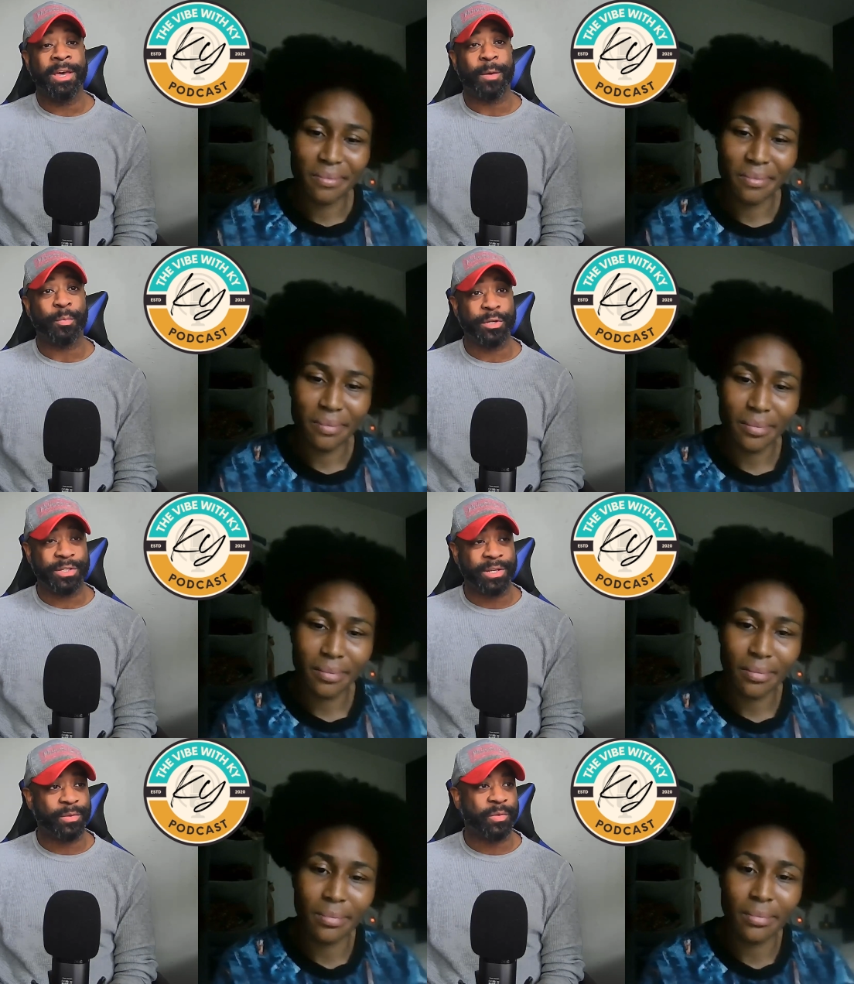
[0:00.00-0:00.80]

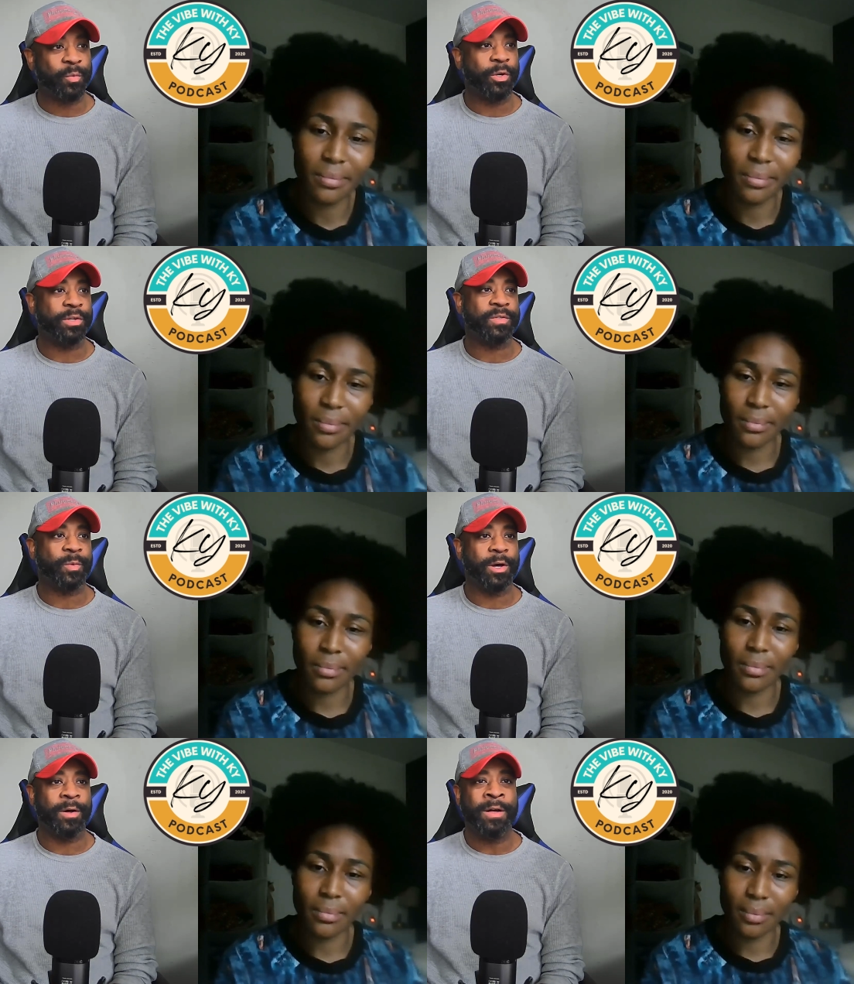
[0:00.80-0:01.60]
Speaker 1: appreciate those words as
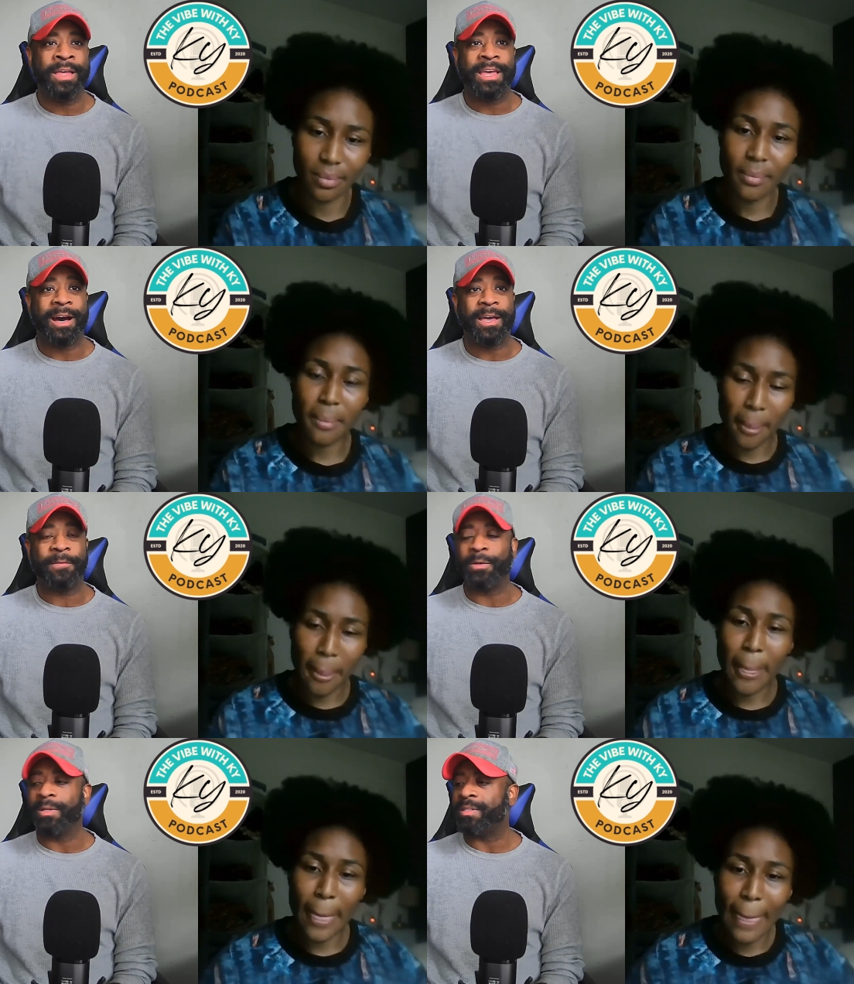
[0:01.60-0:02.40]
well. Uh,
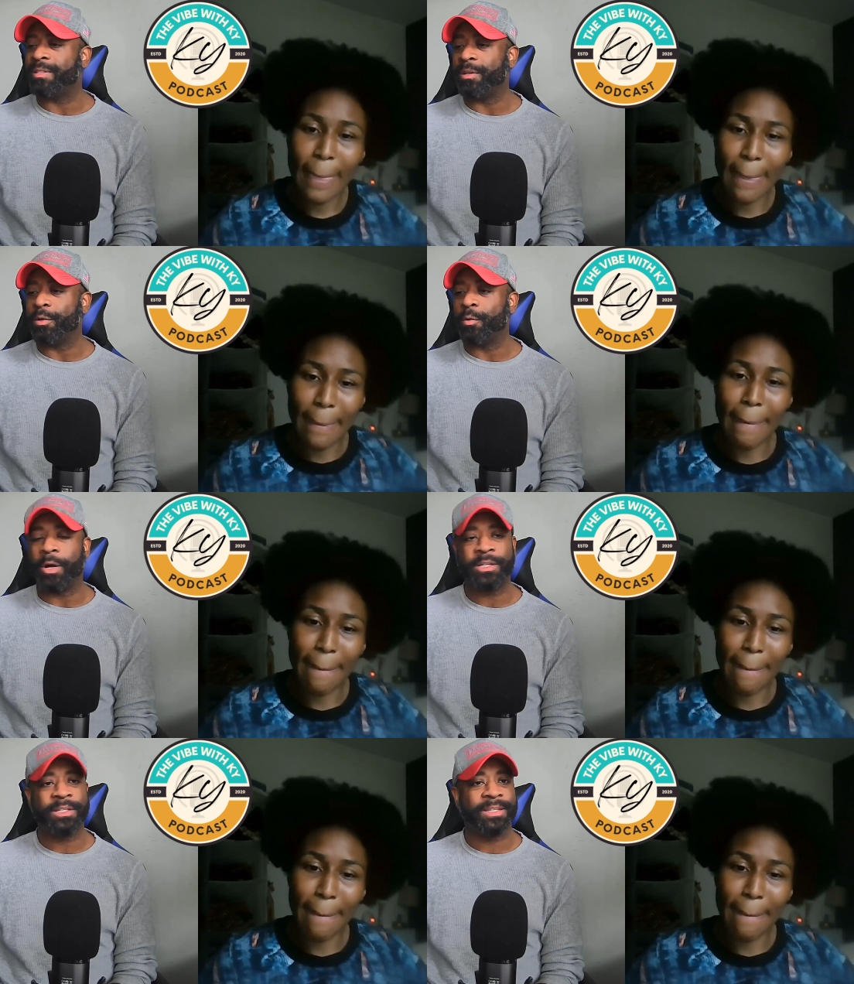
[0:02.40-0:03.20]
if you're listening or you're
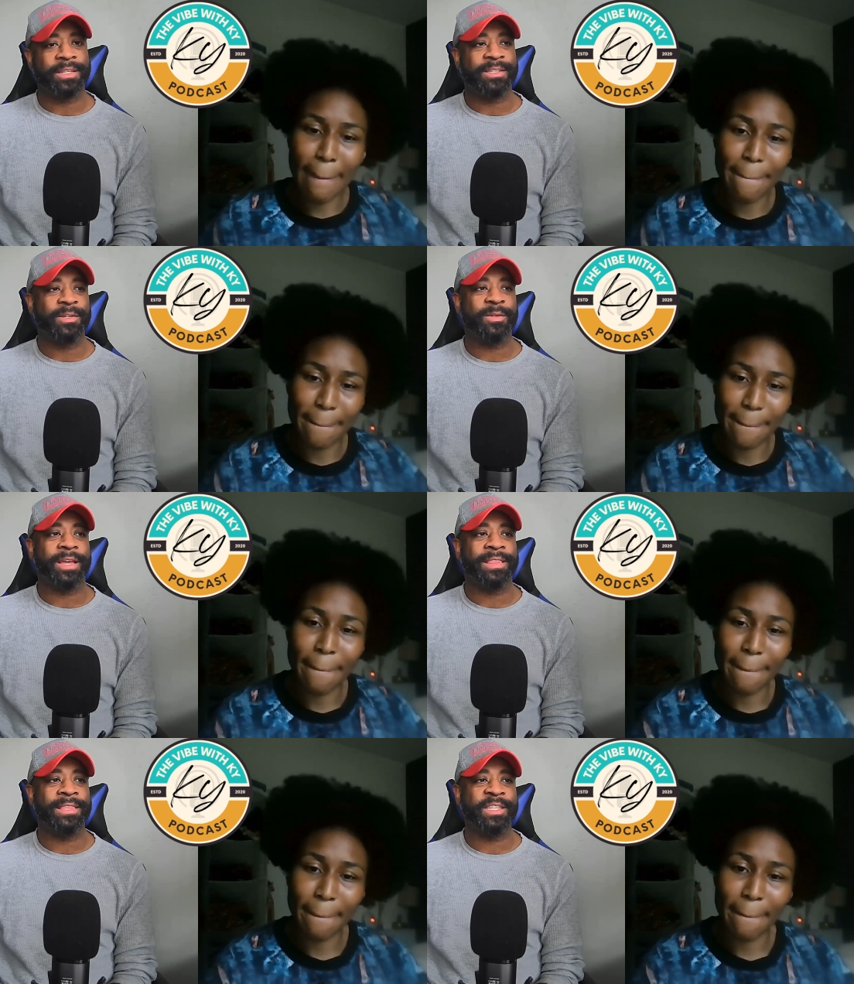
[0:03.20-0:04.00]
watching to this and you're
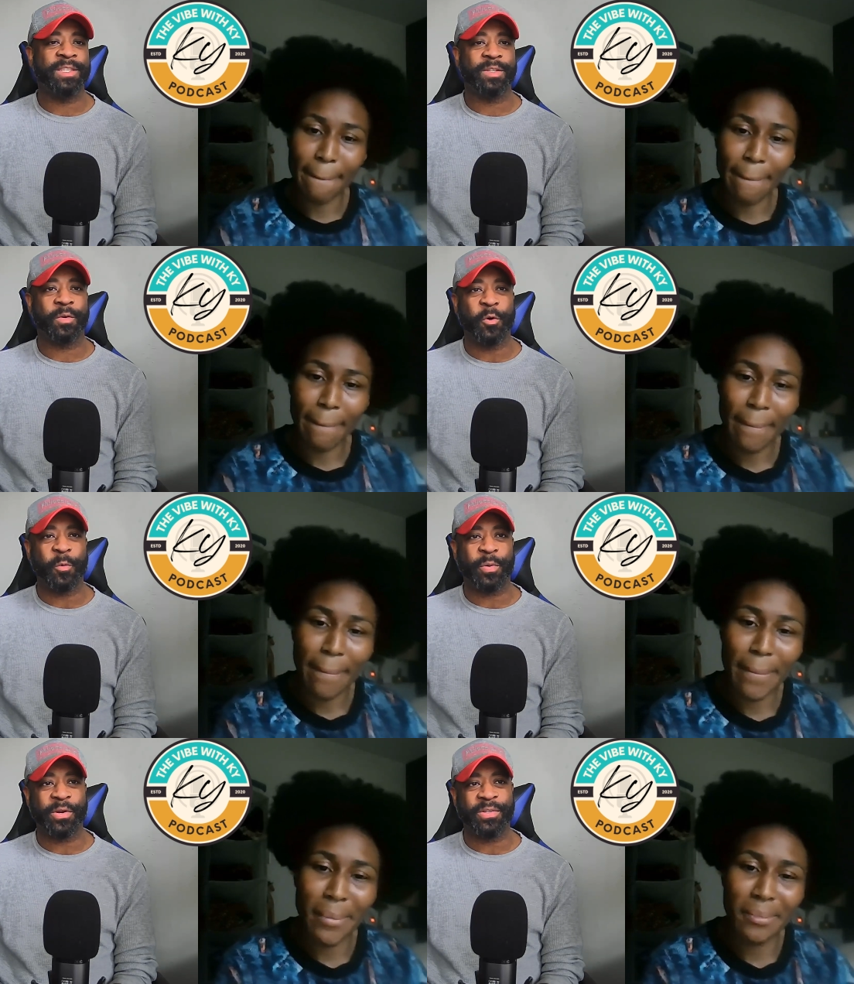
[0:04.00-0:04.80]
like, this is a
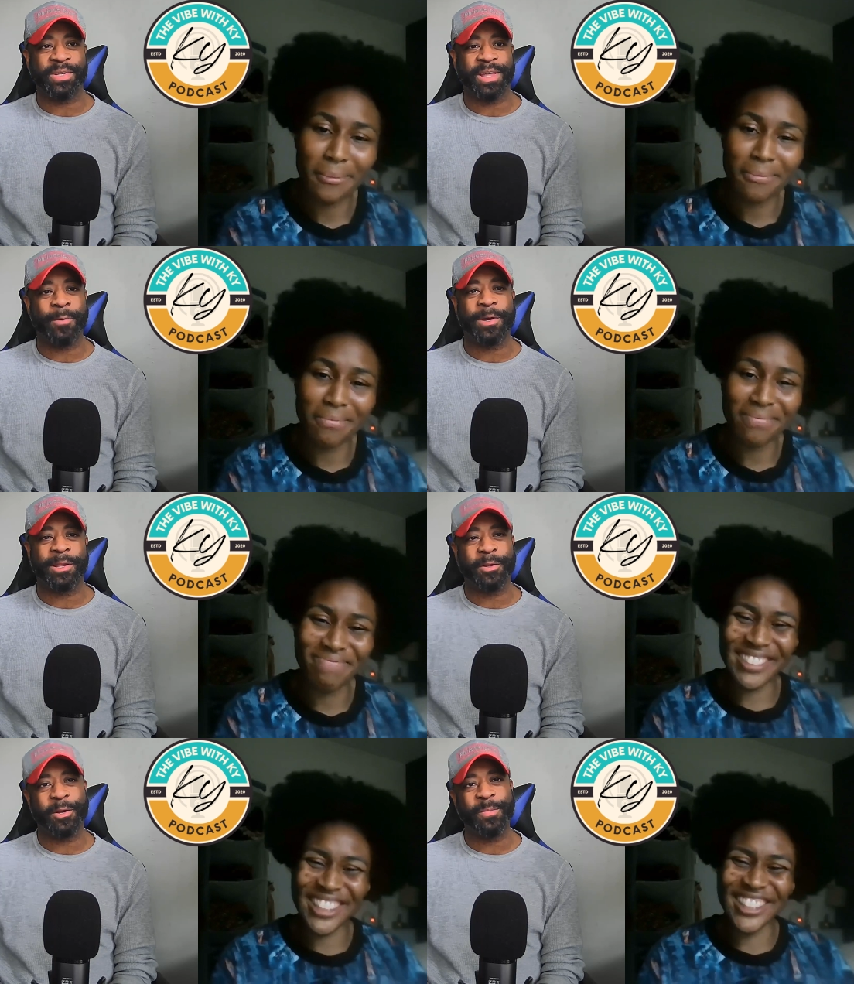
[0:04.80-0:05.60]
cool person, I want
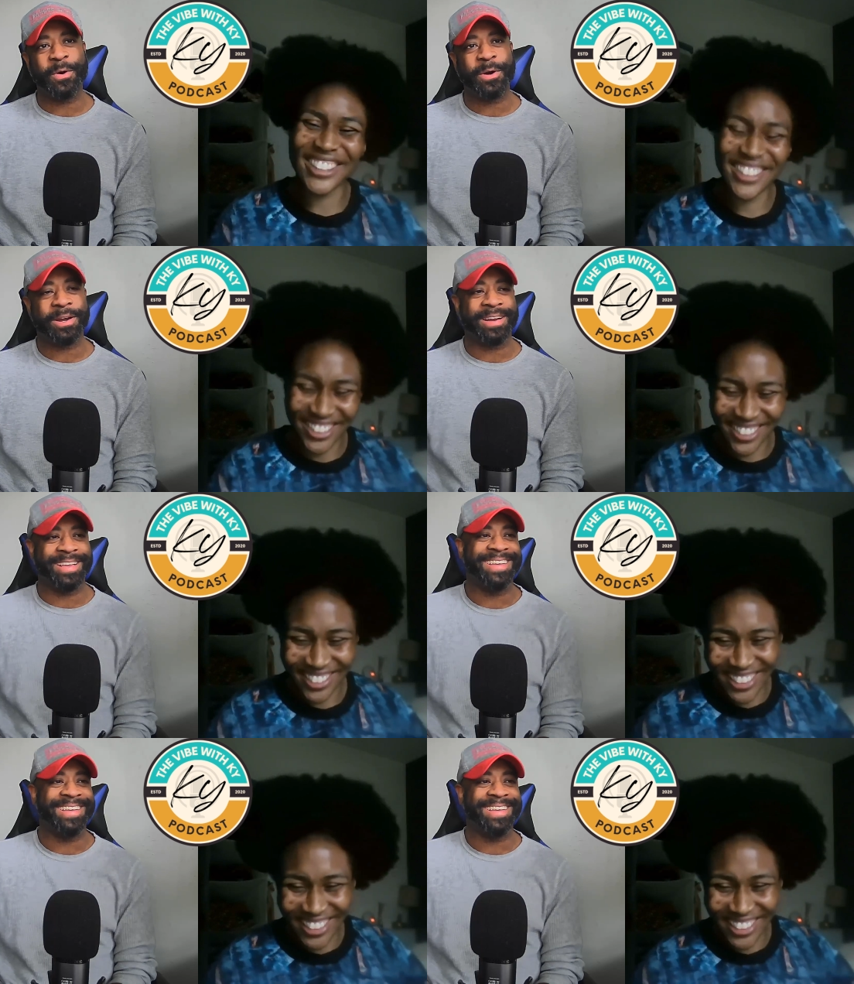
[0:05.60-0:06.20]
to learn more.